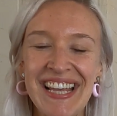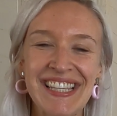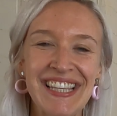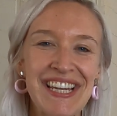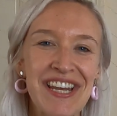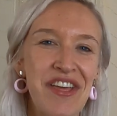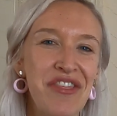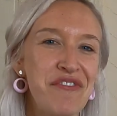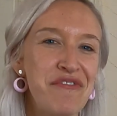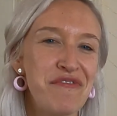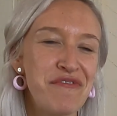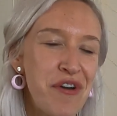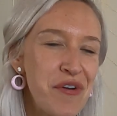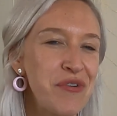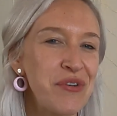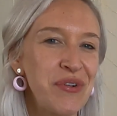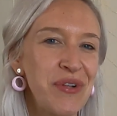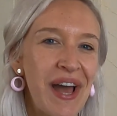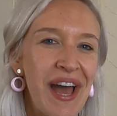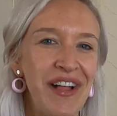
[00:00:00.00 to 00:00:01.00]
is another
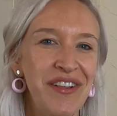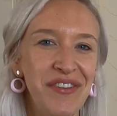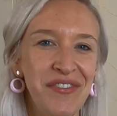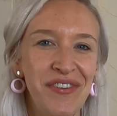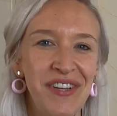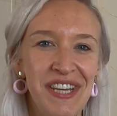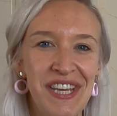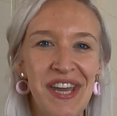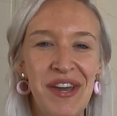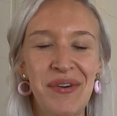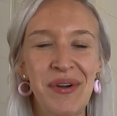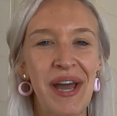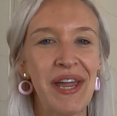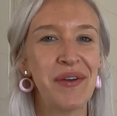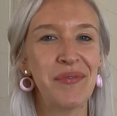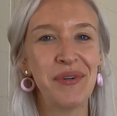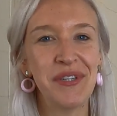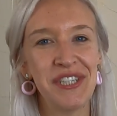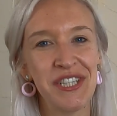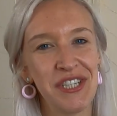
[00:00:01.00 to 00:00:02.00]
vocal health video and I
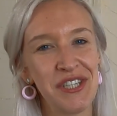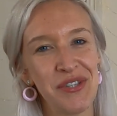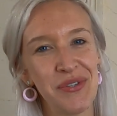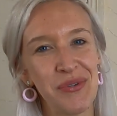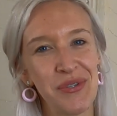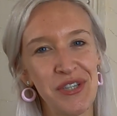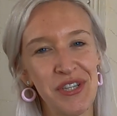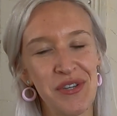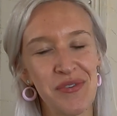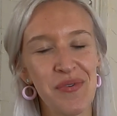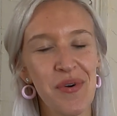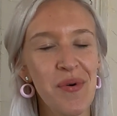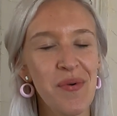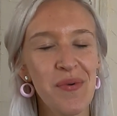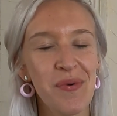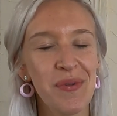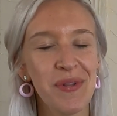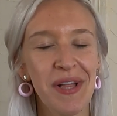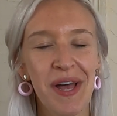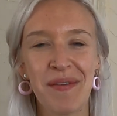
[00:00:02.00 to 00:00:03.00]
wanted to talk to you
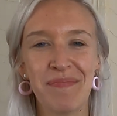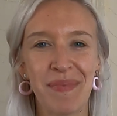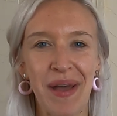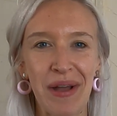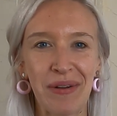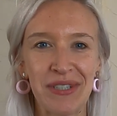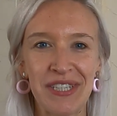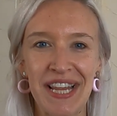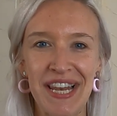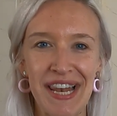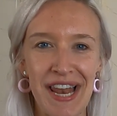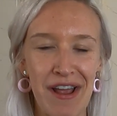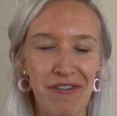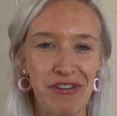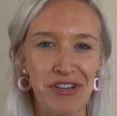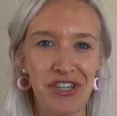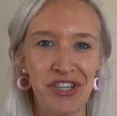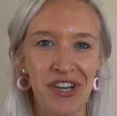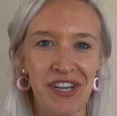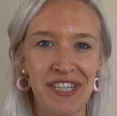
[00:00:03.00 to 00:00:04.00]
all about
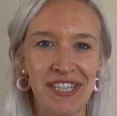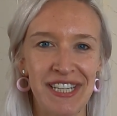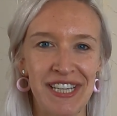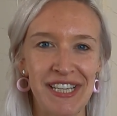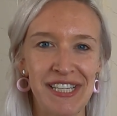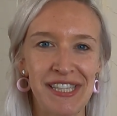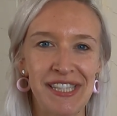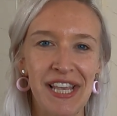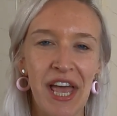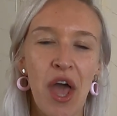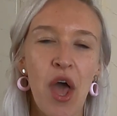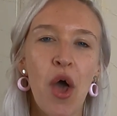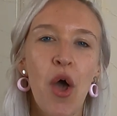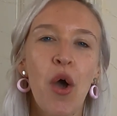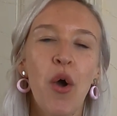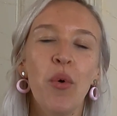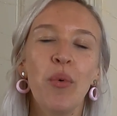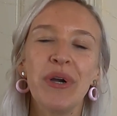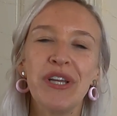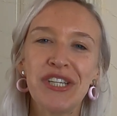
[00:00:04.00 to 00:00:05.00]
laryngitis,
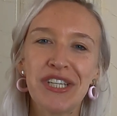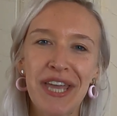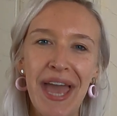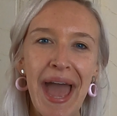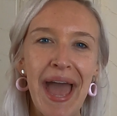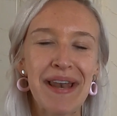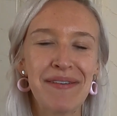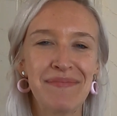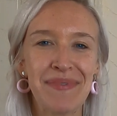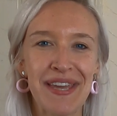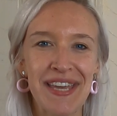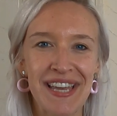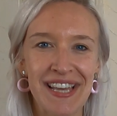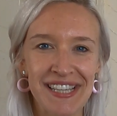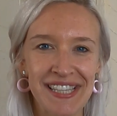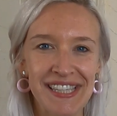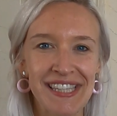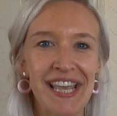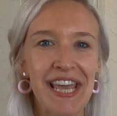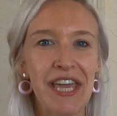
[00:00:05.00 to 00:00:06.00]
which can be a
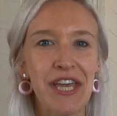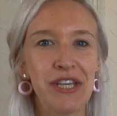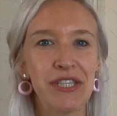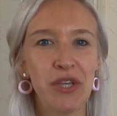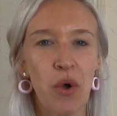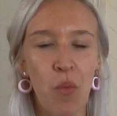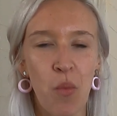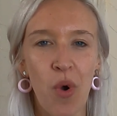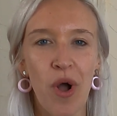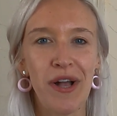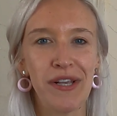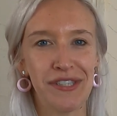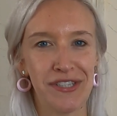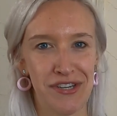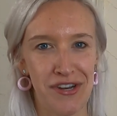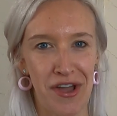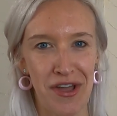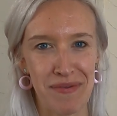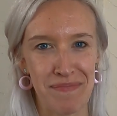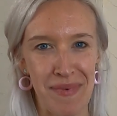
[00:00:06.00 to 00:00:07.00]
singer's worst
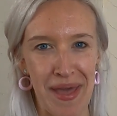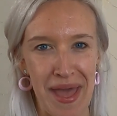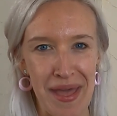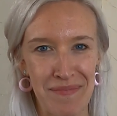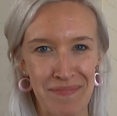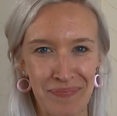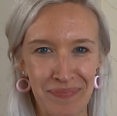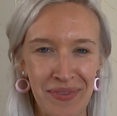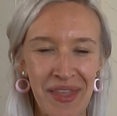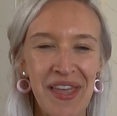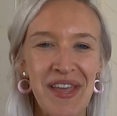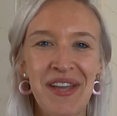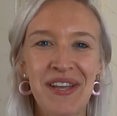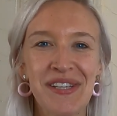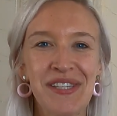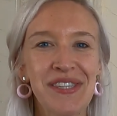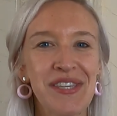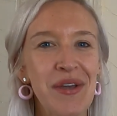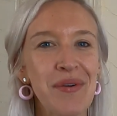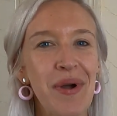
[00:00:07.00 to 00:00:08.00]
nightmare.
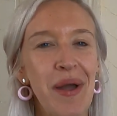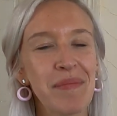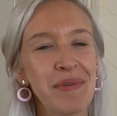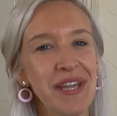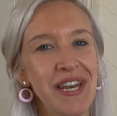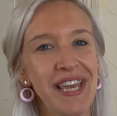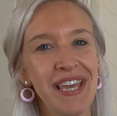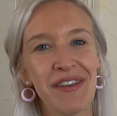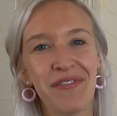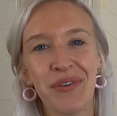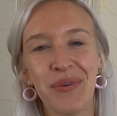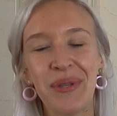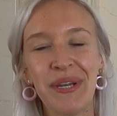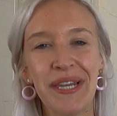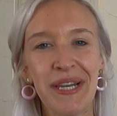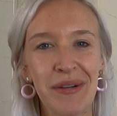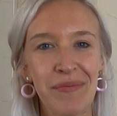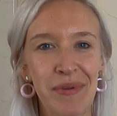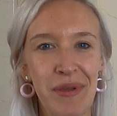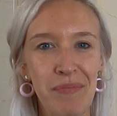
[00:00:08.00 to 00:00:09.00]
So I'm going to give you a
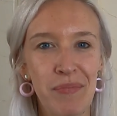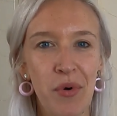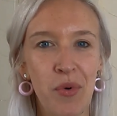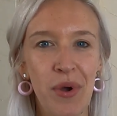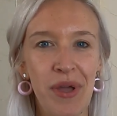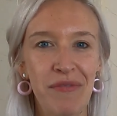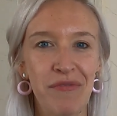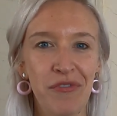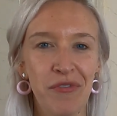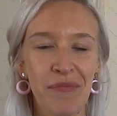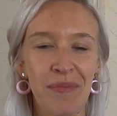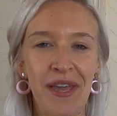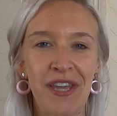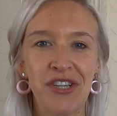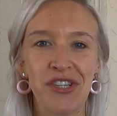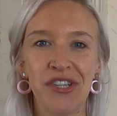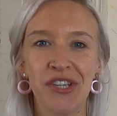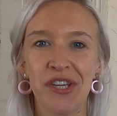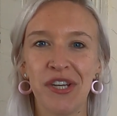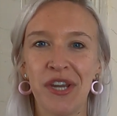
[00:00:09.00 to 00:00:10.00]
little bit more
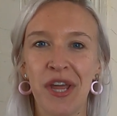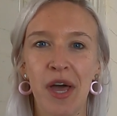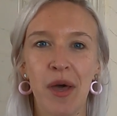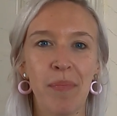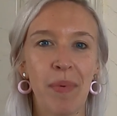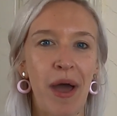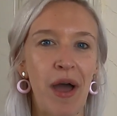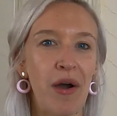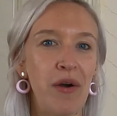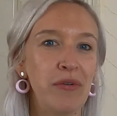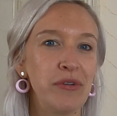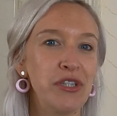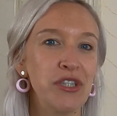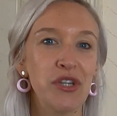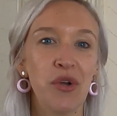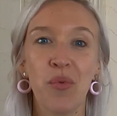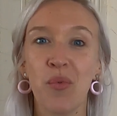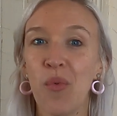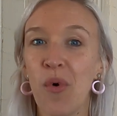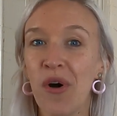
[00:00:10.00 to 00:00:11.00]
information about
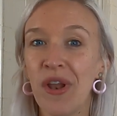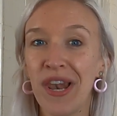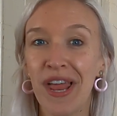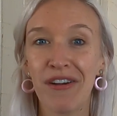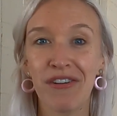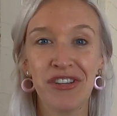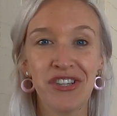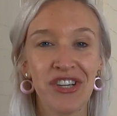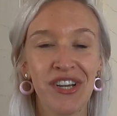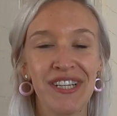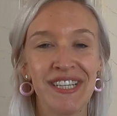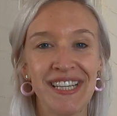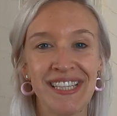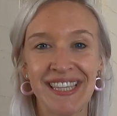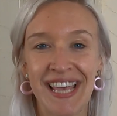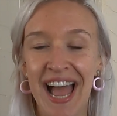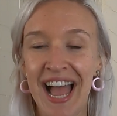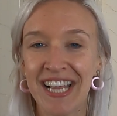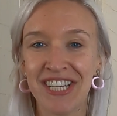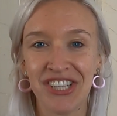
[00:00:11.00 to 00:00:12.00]
what
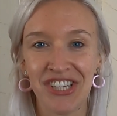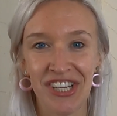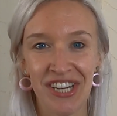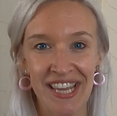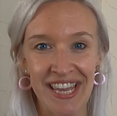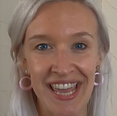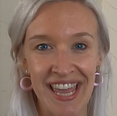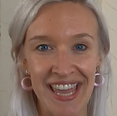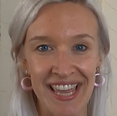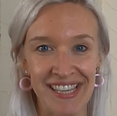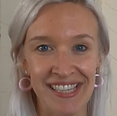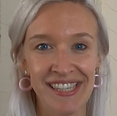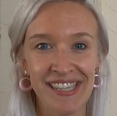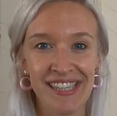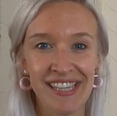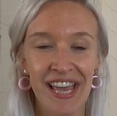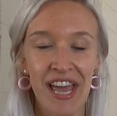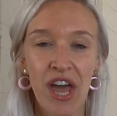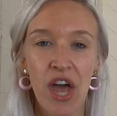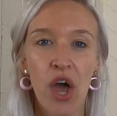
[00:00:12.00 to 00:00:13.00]
laryngitis actually is,